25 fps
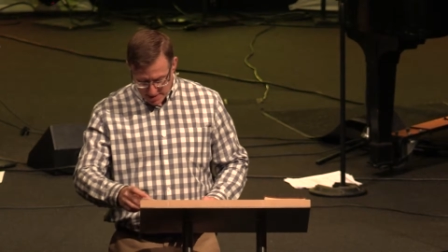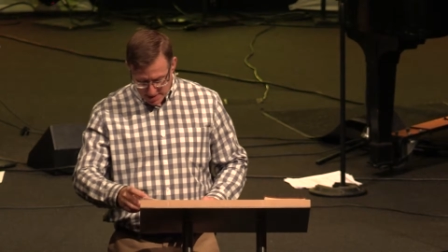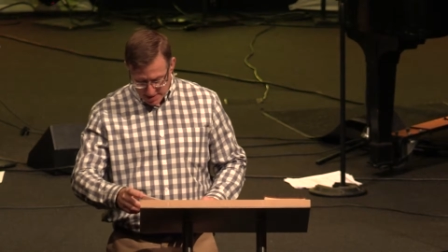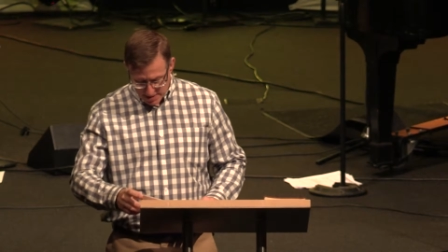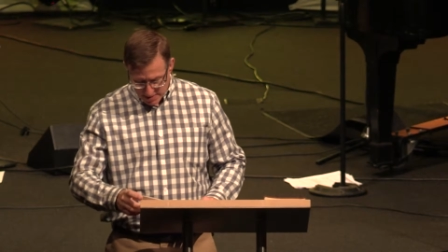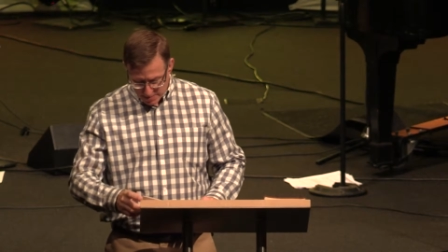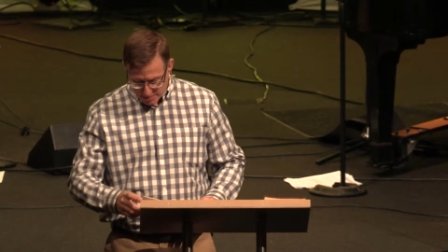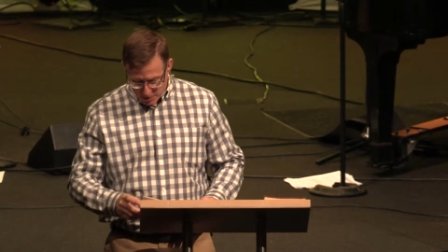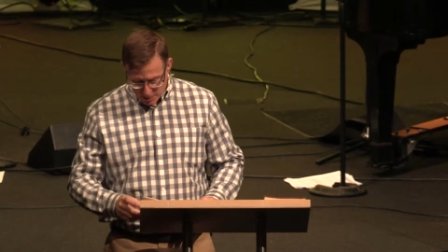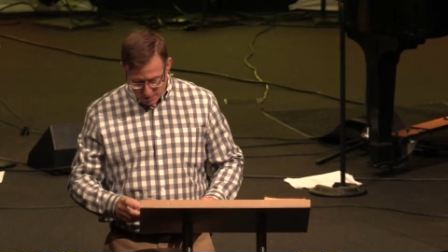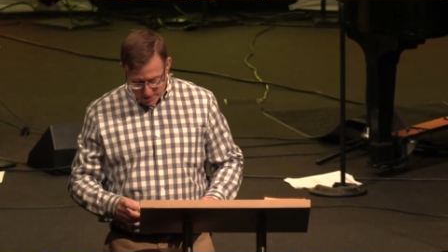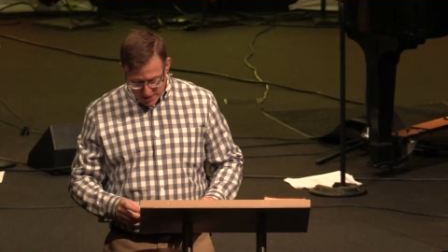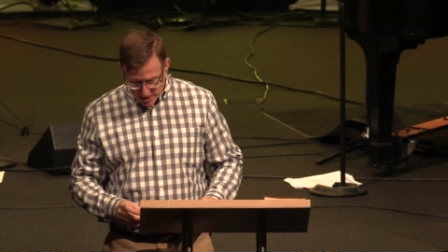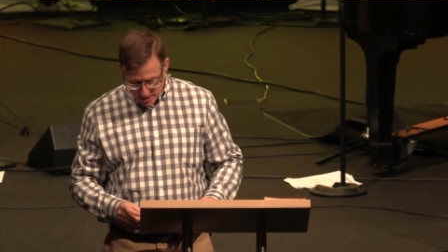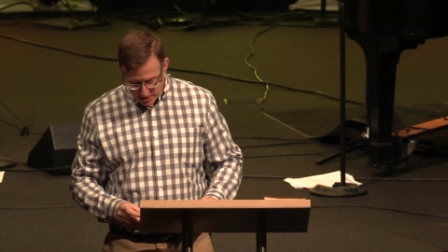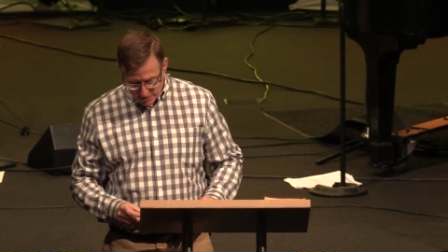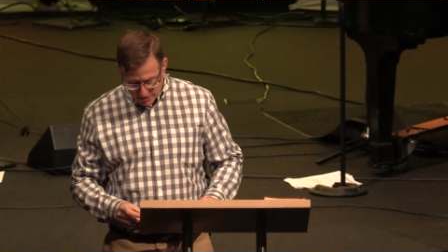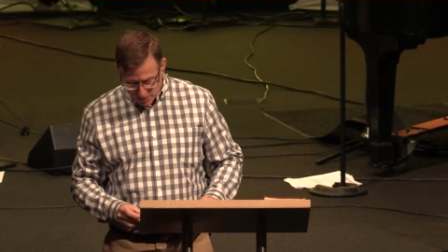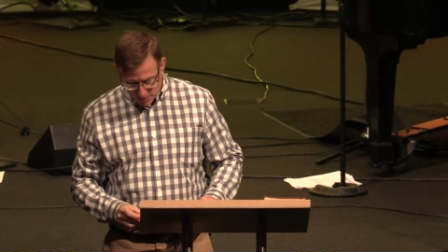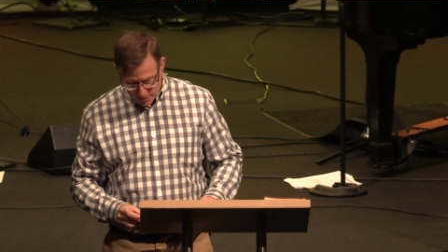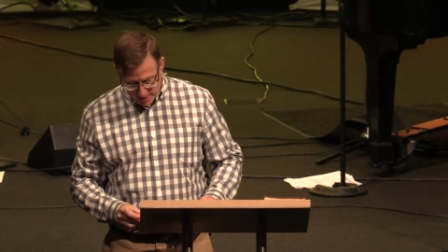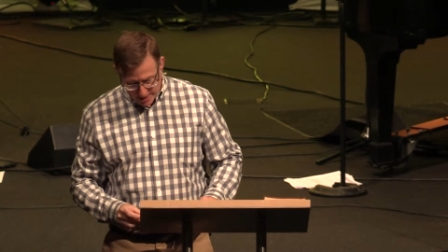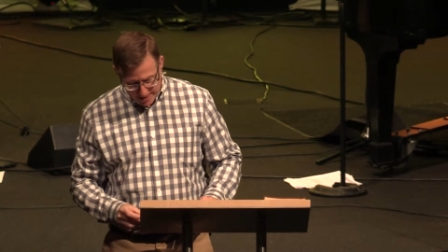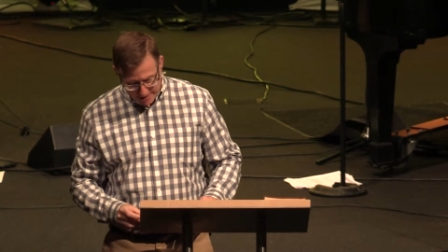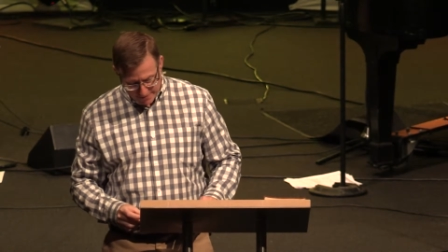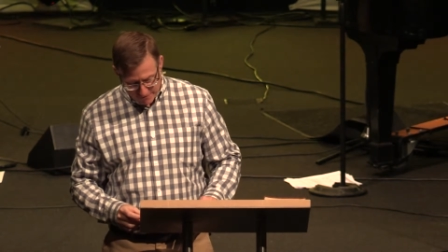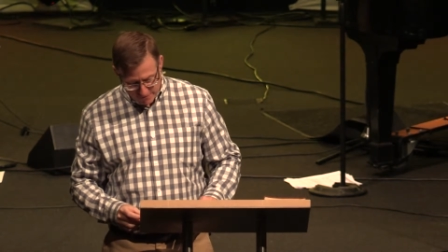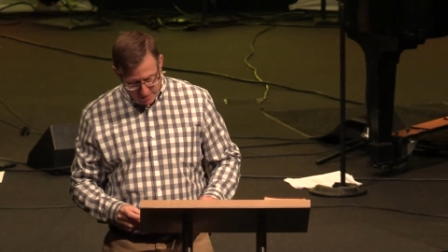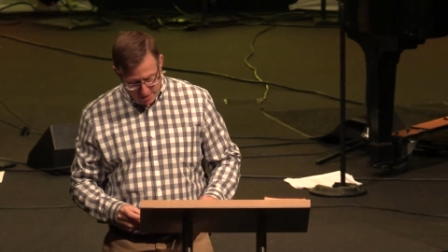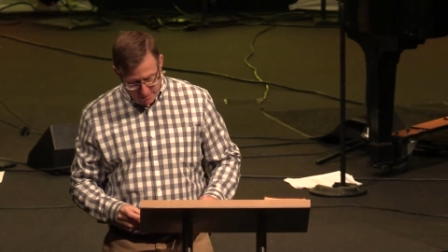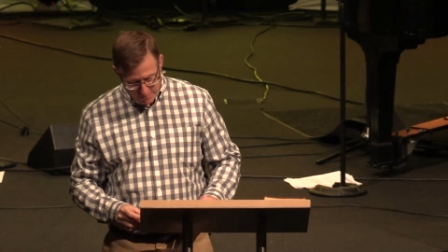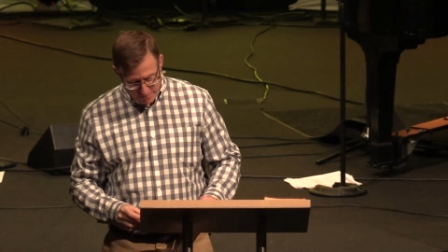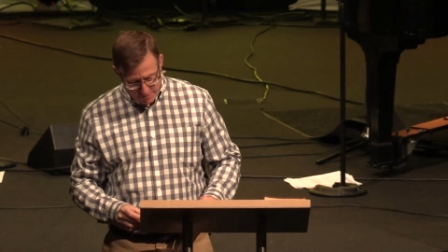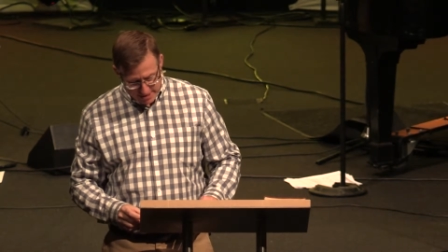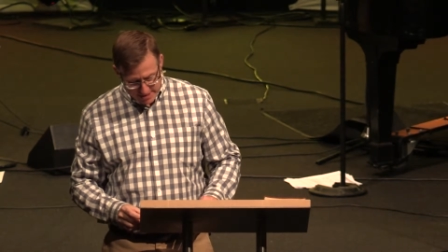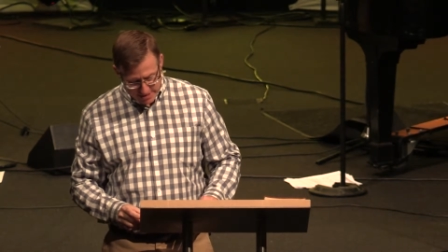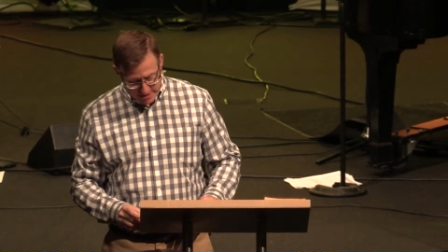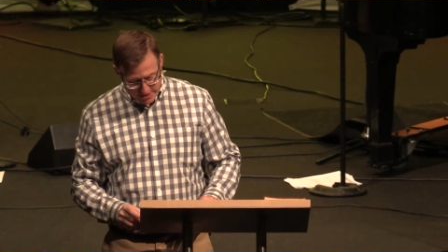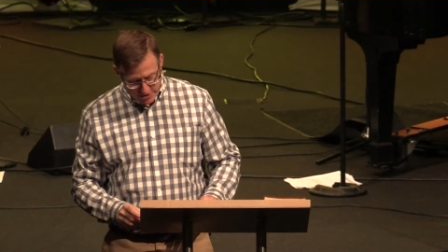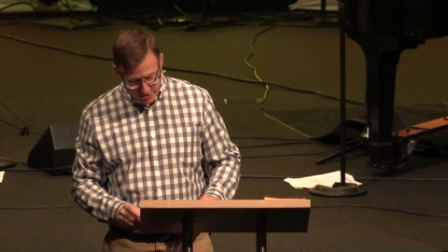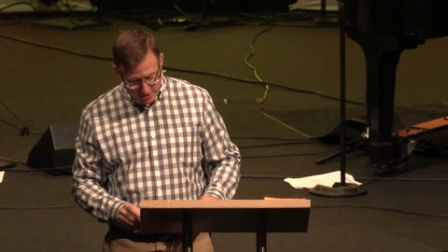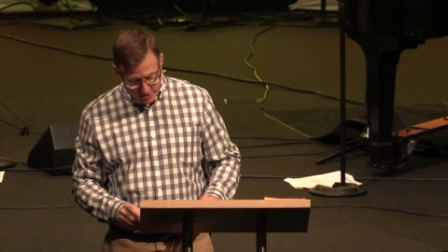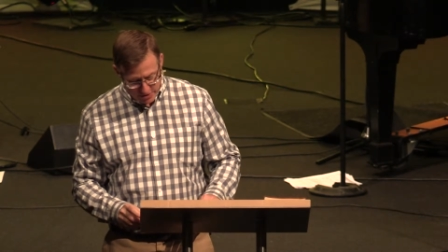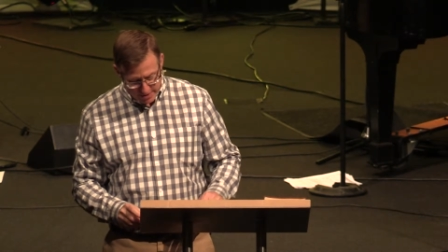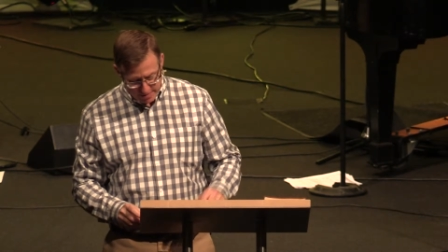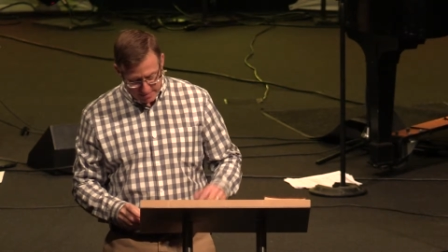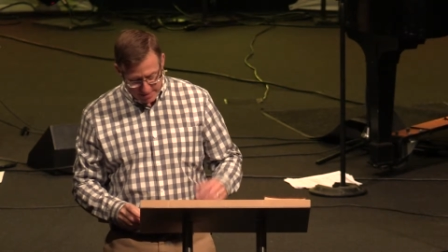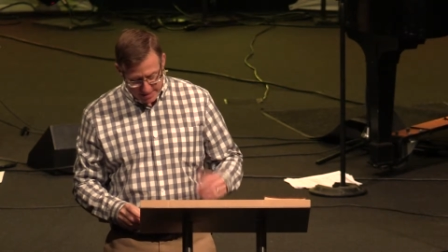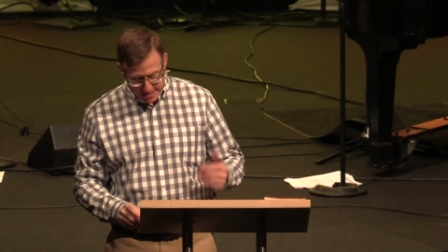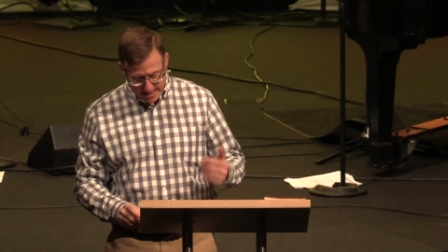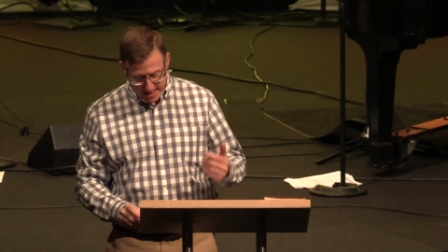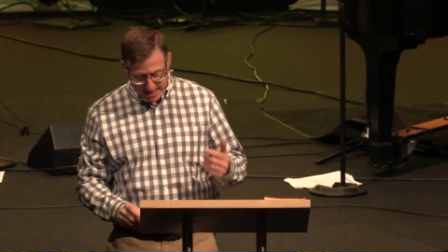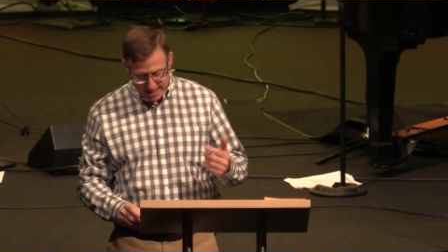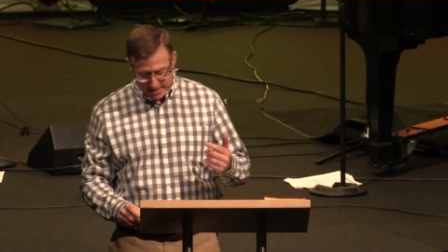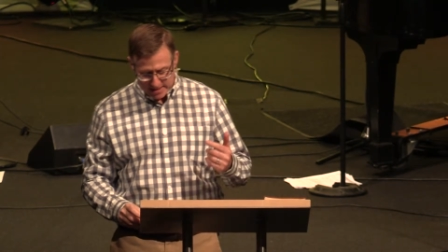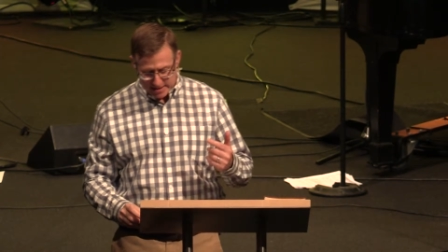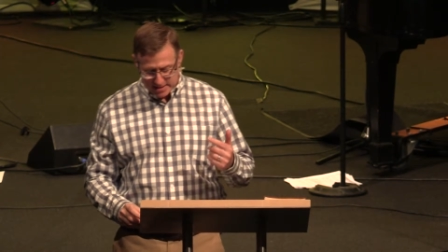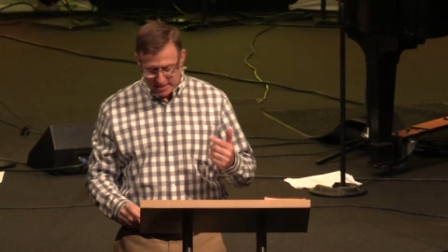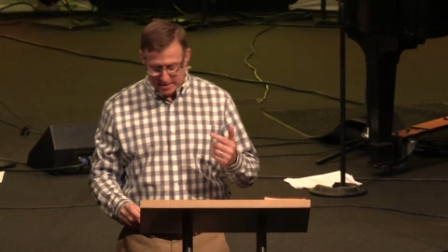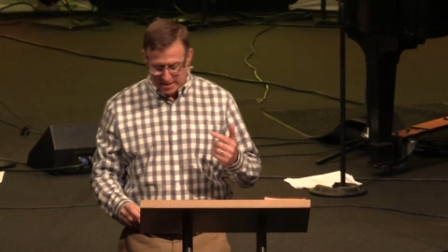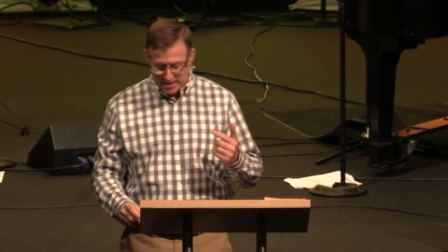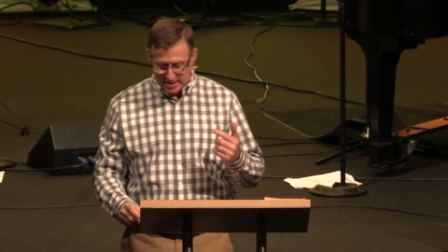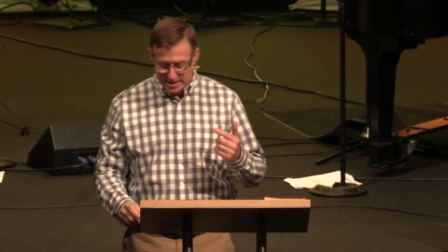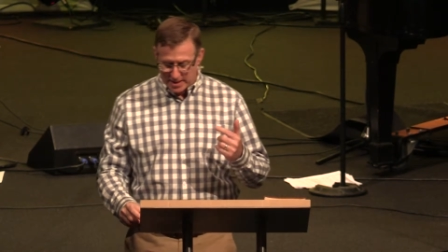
But we know that whatever our present circumstance,